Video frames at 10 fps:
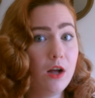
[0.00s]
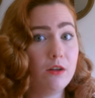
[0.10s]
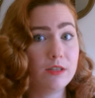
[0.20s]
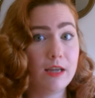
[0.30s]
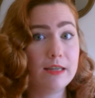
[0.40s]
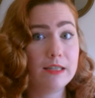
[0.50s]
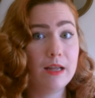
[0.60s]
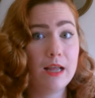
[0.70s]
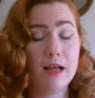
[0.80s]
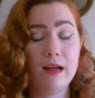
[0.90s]
pincurl
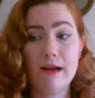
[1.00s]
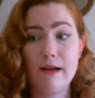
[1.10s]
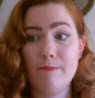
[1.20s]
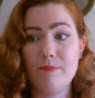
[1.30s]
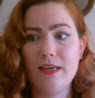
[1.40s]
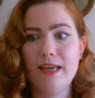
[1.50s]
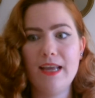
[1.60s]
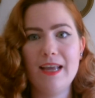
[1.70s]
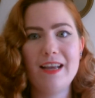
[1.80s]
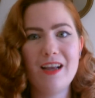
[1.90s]
set.
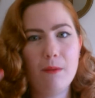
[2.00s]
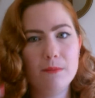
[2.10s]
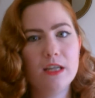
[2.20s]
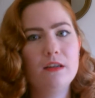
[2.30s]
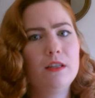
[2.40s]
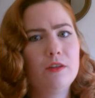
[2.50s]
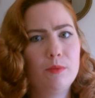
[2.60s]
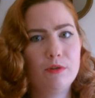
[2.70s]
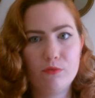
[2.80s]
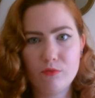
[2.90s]
It comes out a
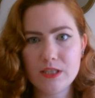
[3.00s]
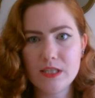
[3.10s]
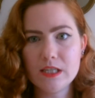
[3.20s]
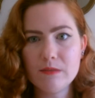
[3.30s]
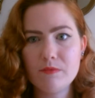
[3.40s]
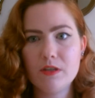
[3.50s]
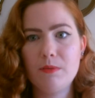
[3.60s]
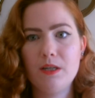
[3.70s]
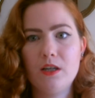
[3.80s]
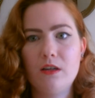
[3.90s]
little bit frizzier
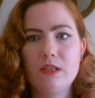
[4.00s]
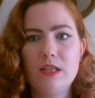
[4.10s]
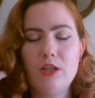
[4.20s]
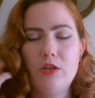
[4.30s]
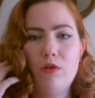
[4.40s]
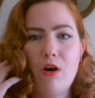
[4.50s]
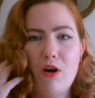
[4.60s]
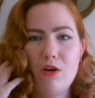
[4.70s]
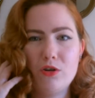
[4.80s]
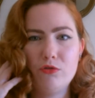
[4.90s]
than a pincurl set. You
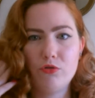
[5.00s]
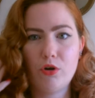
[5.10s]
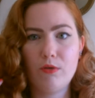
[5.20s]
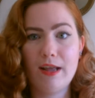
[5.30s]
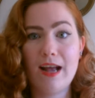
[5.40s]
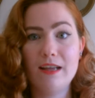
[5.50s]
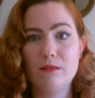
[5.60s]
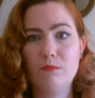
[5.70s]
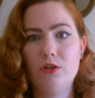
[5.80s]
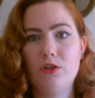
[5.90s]
can't control it
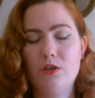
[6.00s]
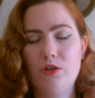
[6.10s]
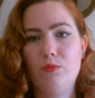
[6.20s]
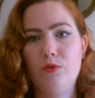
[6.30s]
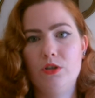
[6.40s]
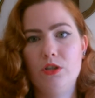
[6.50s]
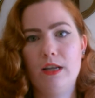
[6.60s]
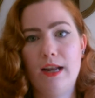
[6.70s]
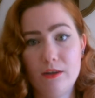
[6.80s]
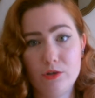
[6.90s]
as much as you
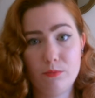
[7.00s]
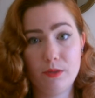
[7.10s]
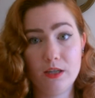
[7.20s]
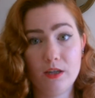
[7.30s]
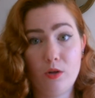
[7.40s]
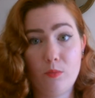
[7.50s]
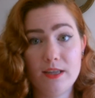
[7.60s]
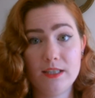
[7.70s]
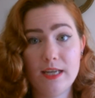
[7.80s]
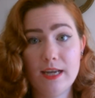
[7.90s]
would an actual pincurl
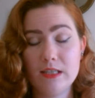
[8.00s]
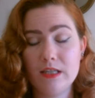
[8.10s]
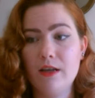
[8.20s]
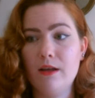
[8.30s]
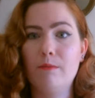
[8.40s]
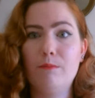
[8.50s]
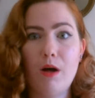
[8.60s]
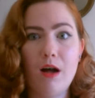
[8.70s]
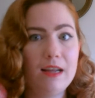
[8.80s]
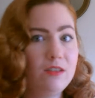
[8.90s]
wet set,
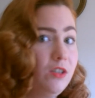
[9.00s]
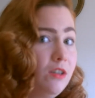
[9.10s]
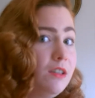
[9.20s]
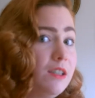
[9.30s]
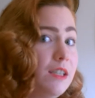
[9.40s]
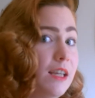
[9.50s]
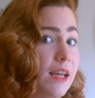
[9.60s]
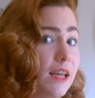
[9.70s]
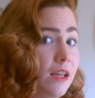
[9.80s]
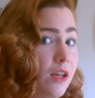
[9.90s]
but as you can
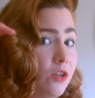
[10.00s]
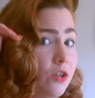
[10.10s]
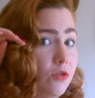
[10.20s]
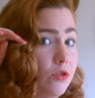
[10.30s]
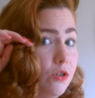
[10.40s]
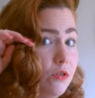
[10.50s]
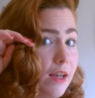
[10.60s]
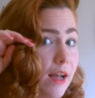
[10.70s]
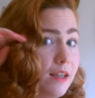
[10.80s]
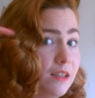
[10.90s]
see, you
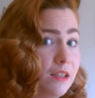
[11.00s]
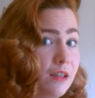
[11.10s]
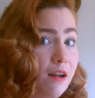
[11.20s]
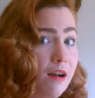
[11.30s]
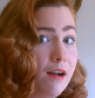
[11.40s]
do get